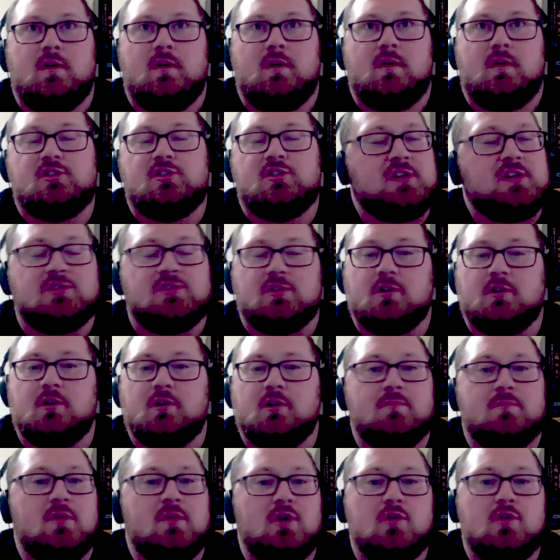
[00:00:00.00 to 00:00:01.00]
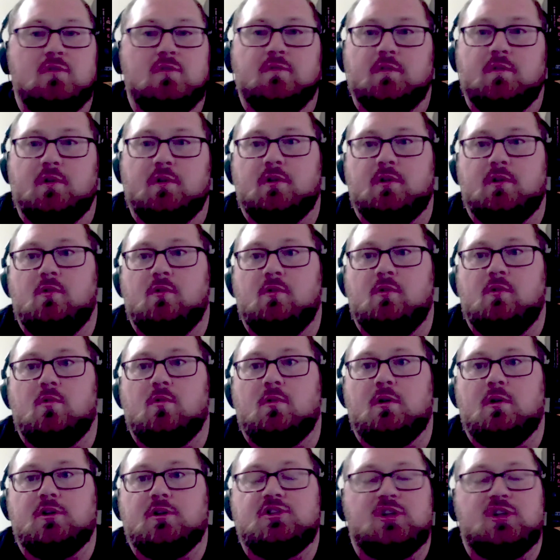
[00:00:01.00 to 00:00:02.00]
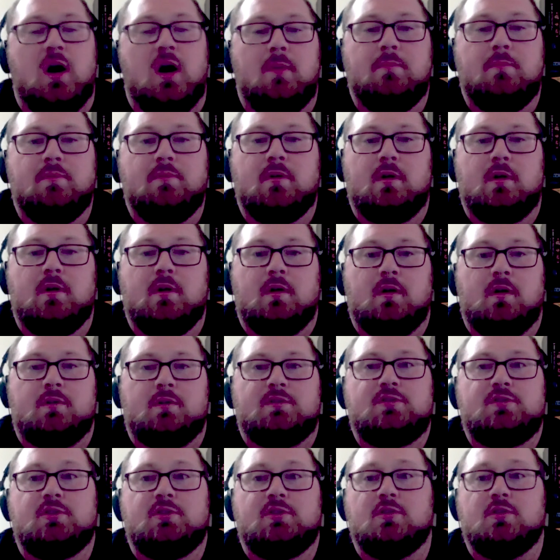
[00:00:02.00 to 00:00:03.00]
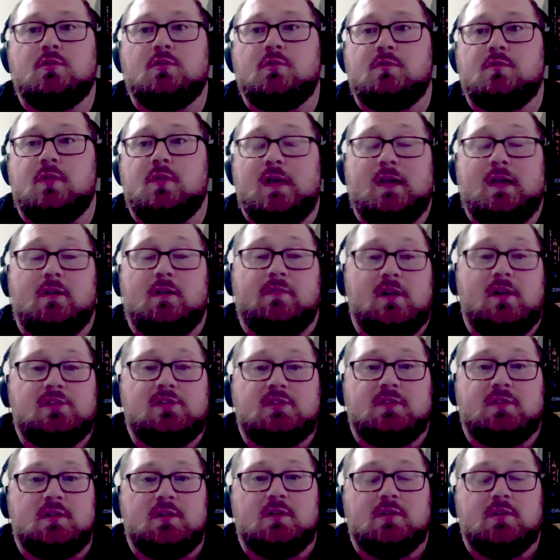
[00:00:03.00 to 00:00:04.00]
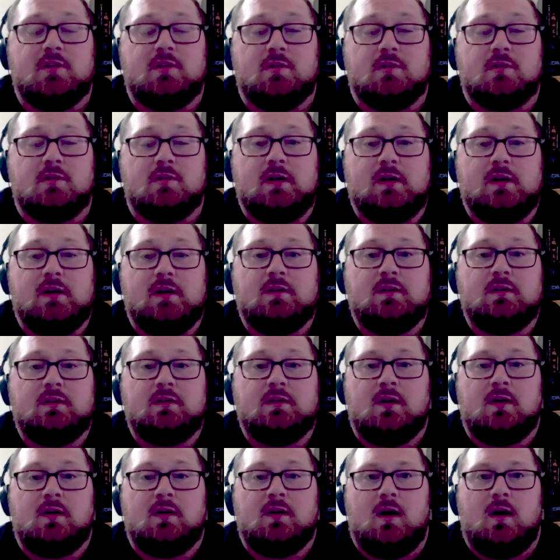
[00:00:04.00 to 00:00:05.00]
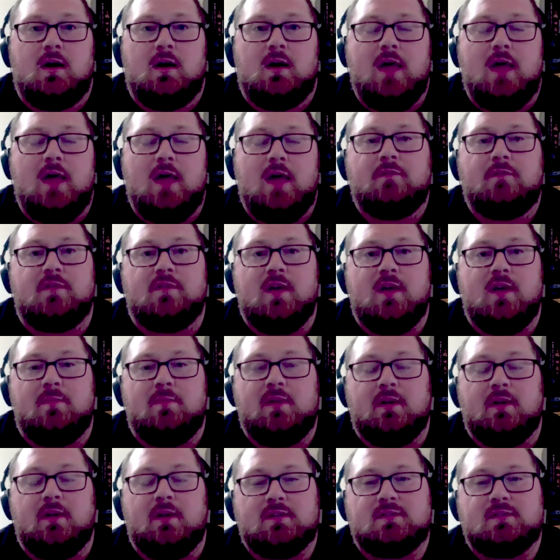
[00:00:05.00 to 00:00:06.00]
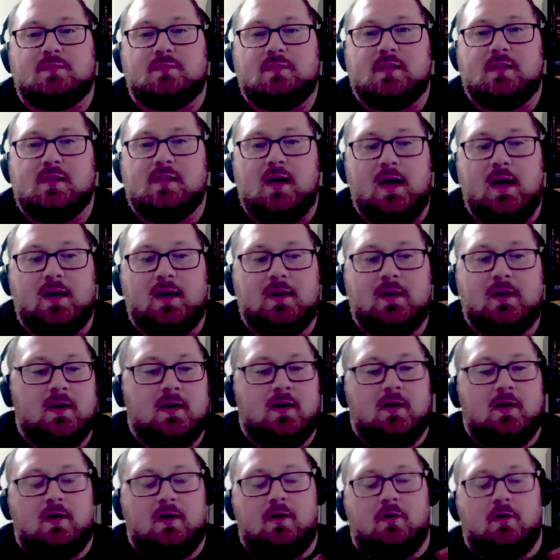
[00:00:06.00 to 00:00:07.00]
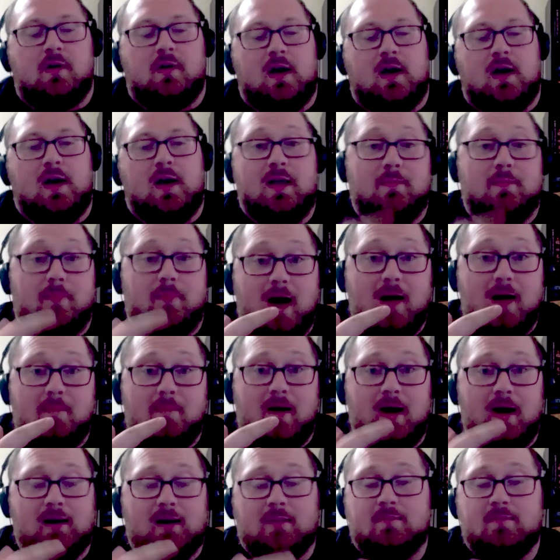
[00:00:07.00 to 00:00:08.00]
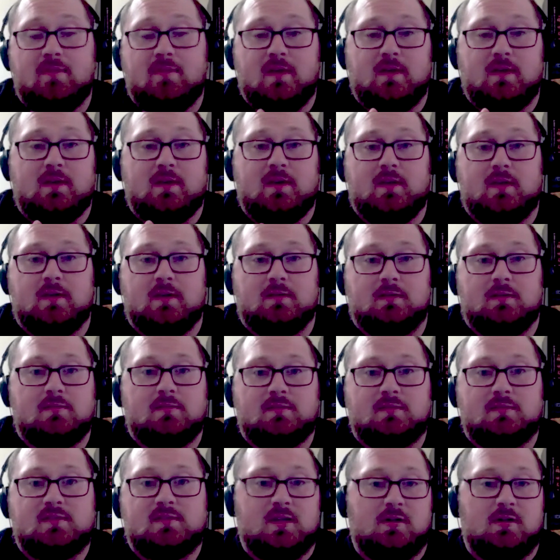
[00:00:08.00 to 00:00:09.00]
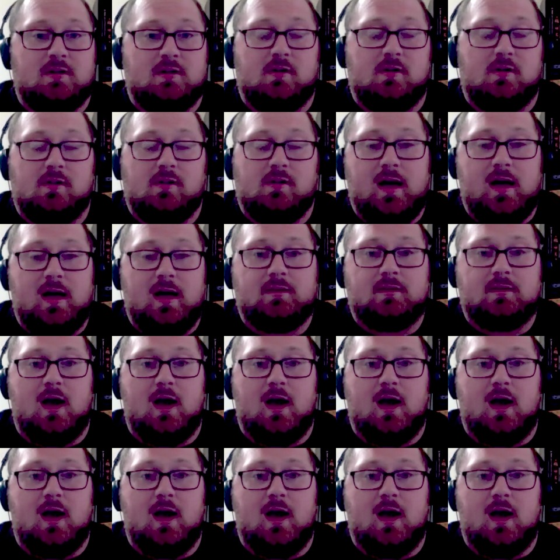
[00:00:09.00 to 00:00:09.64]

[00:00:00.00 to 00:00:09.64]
gesture or maneuver or jump to the intervention that you're doing, I think for them, hearing something like, okay, in my mind, I'm thinking single leg